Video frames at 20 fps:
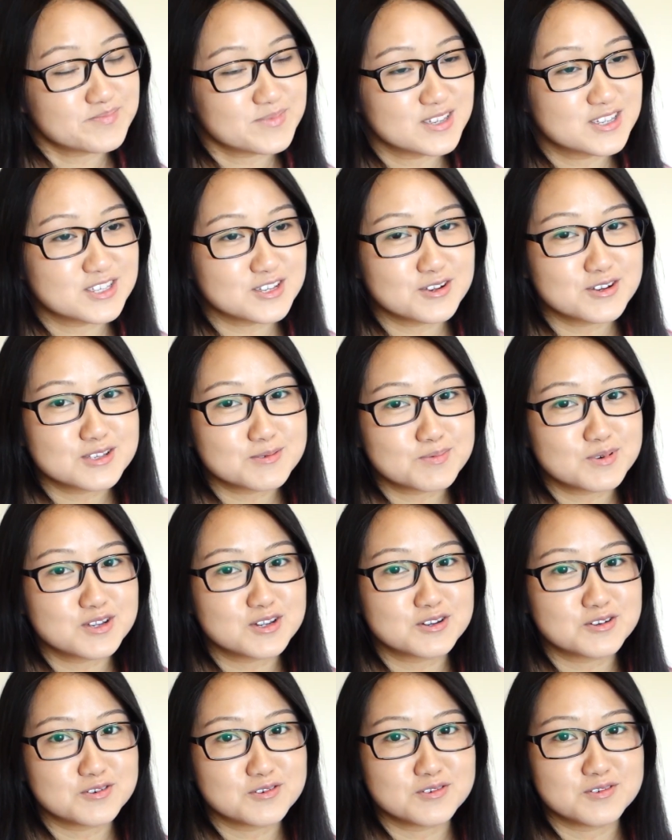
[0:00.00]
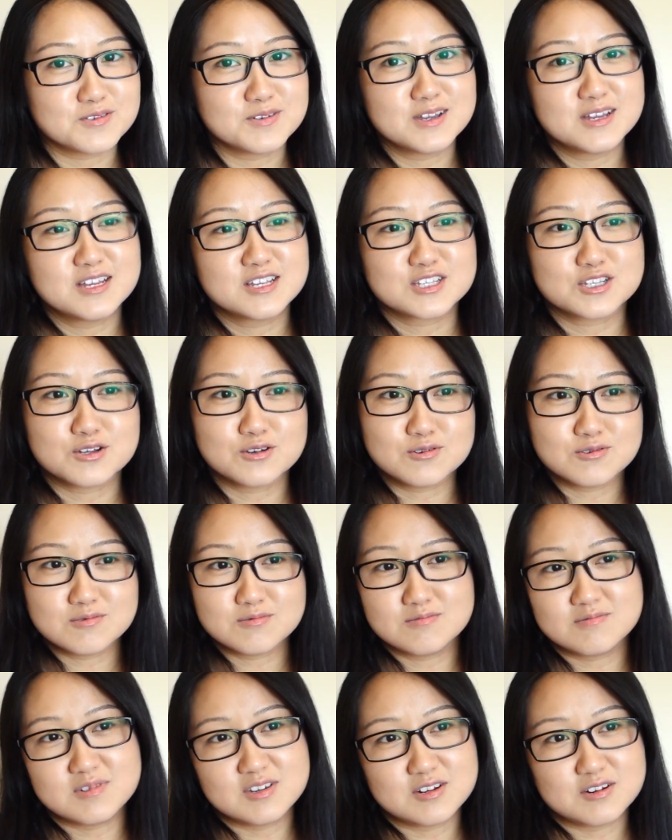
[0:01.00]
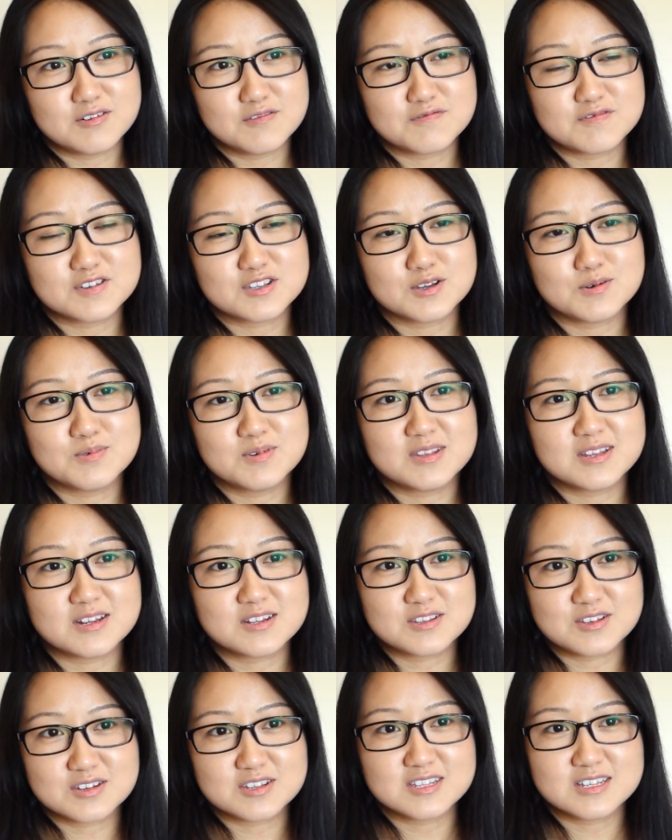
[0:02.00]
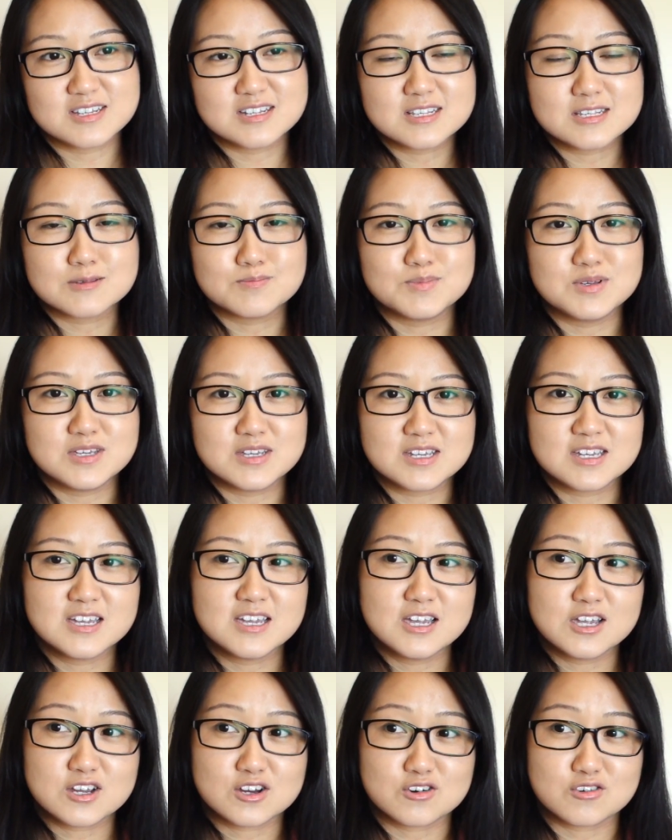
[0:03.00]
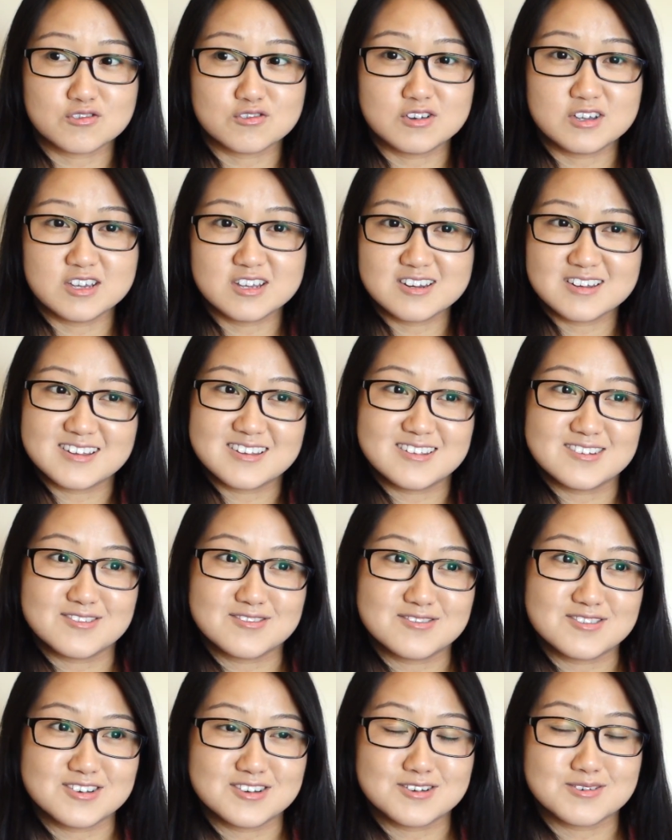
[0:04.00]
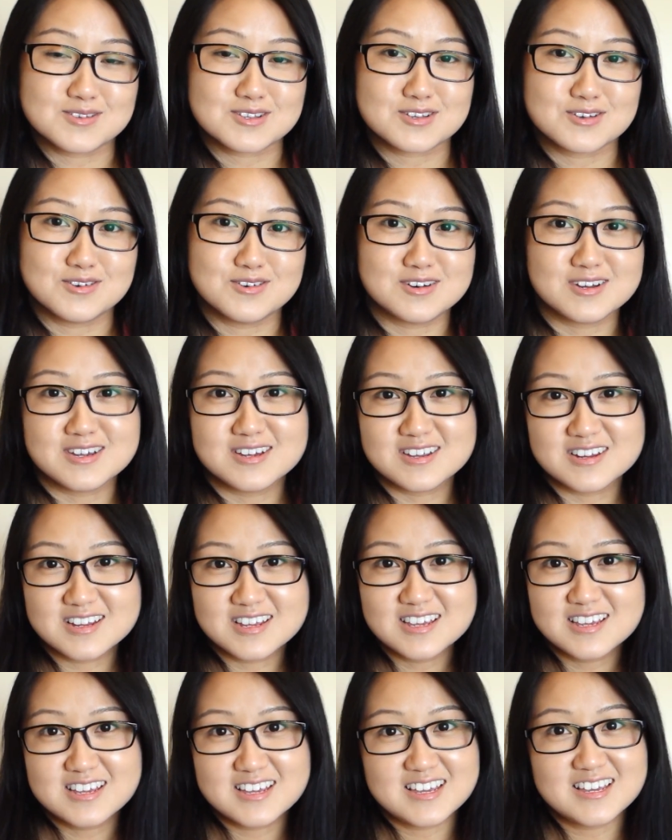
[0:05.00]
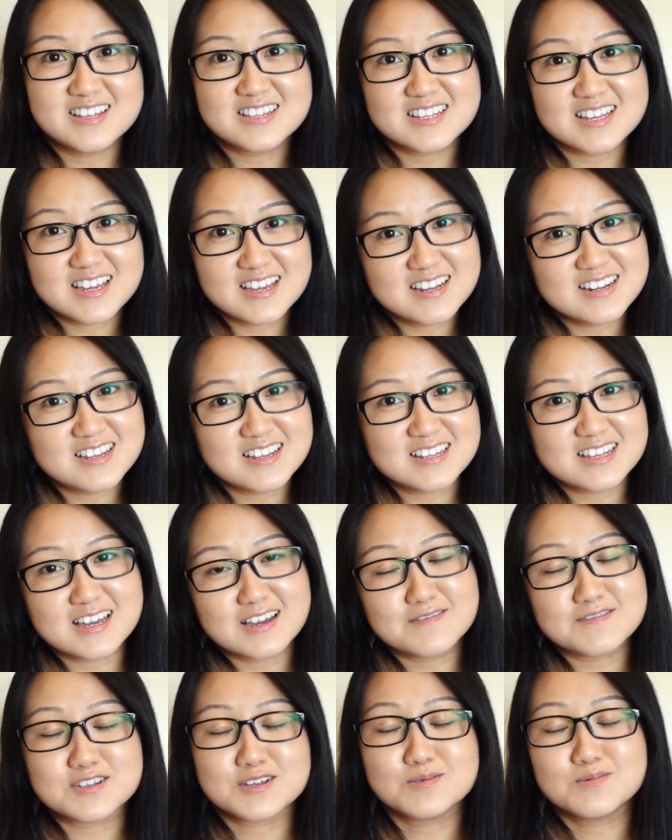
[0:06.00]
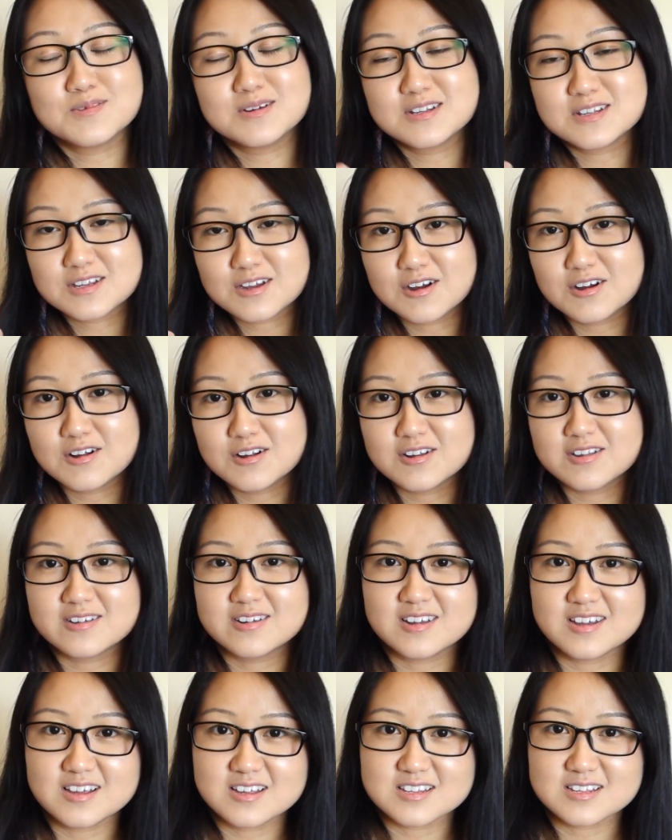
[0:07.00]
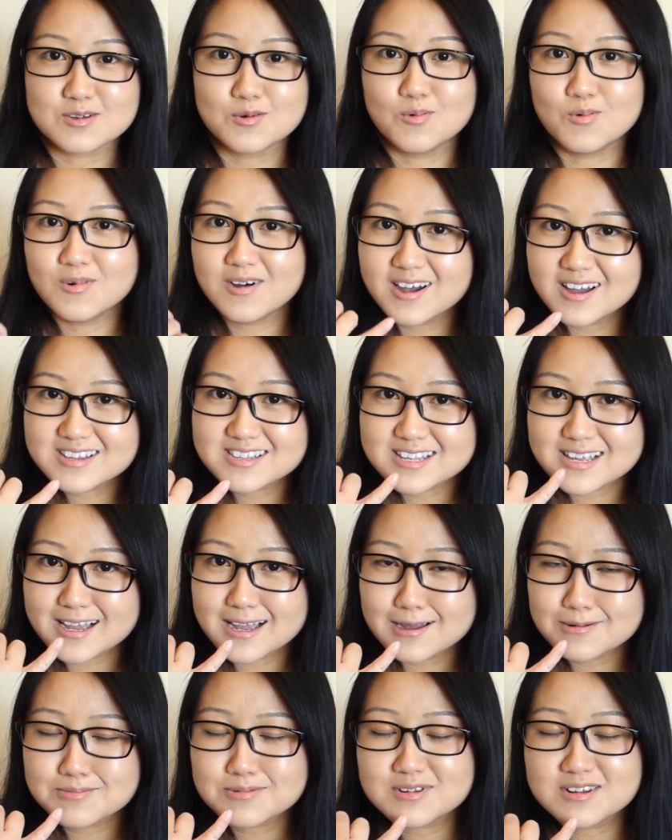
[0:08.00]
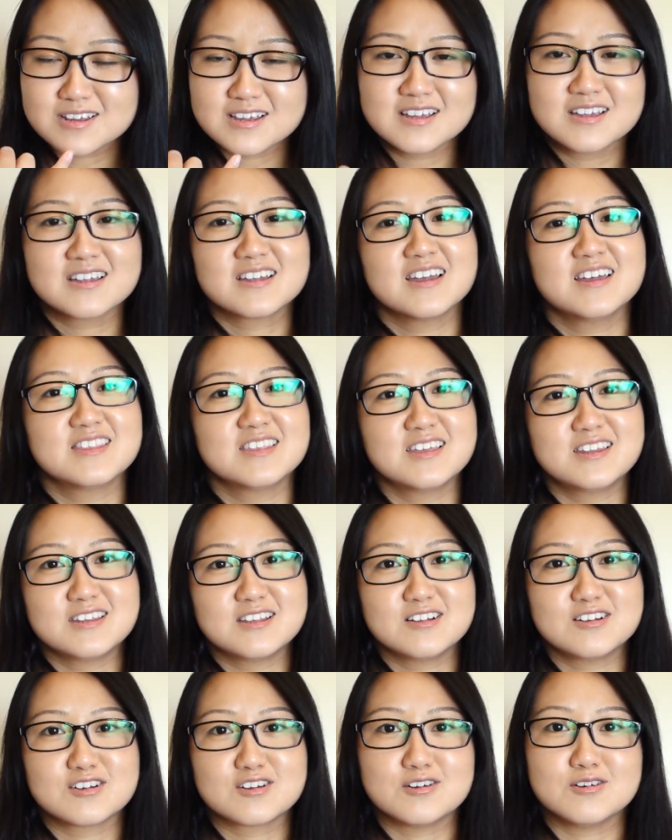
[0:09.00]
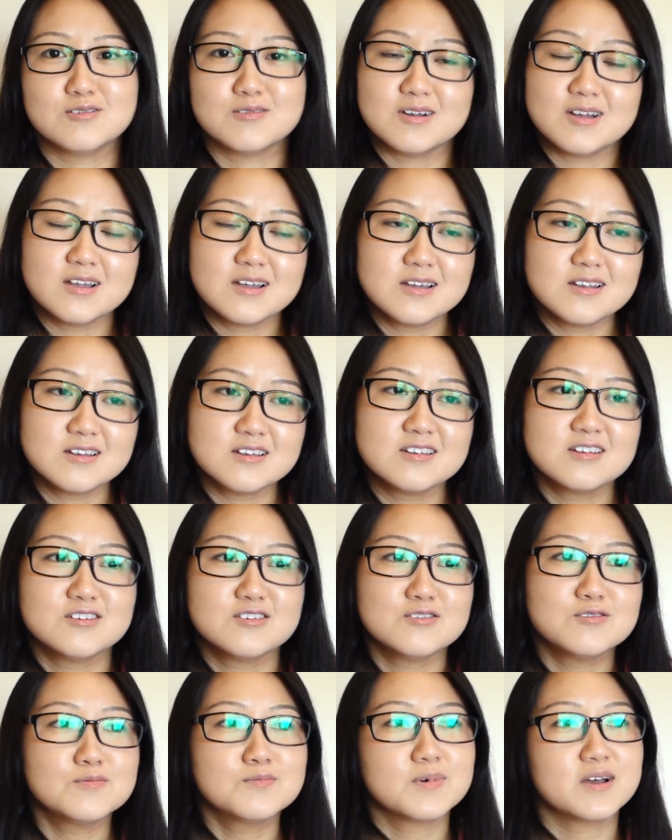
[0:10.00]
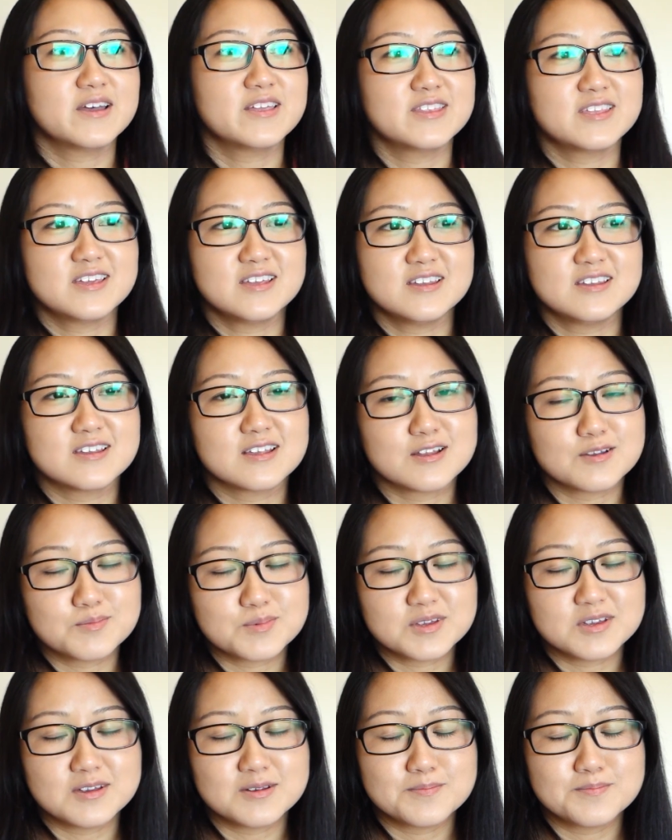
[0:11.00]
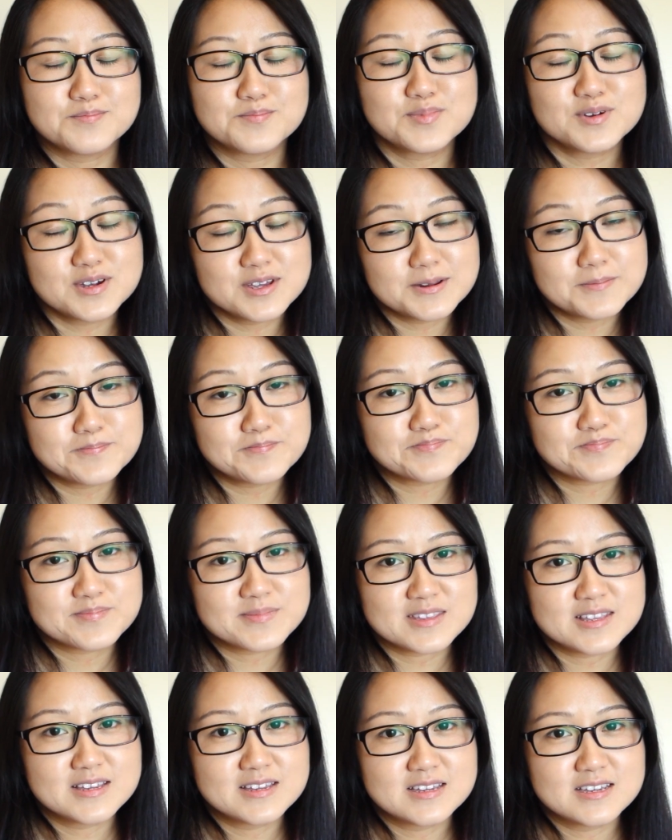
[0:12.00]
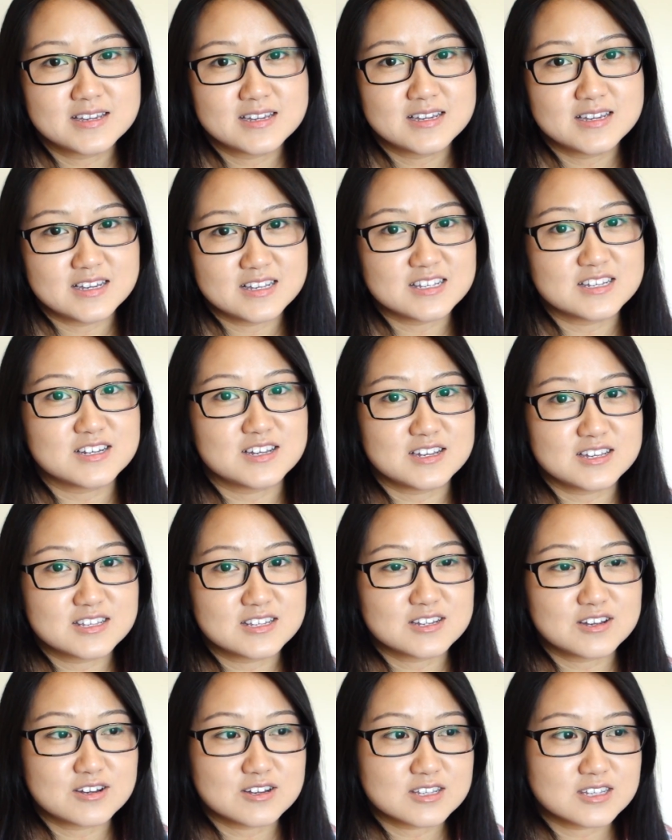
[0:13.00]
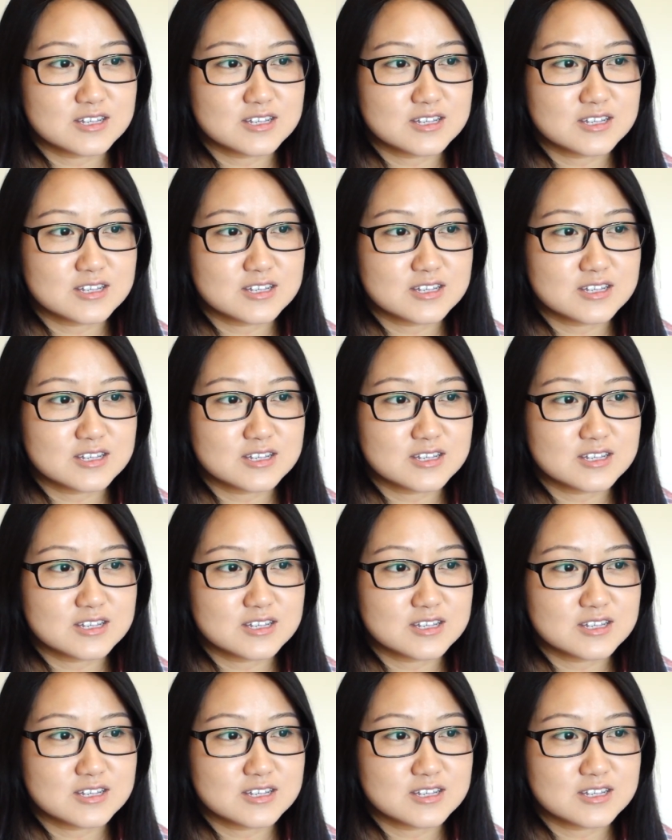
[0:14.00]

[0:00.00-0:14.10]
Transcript: So it's pretty cool. So, you know, for someone that doesn't speak Korean and you don't really know what's going on, it's handy to have someone to call and ask what's happening, and then they'll go, I don't know, and then that'll be it. But it's nice to talk to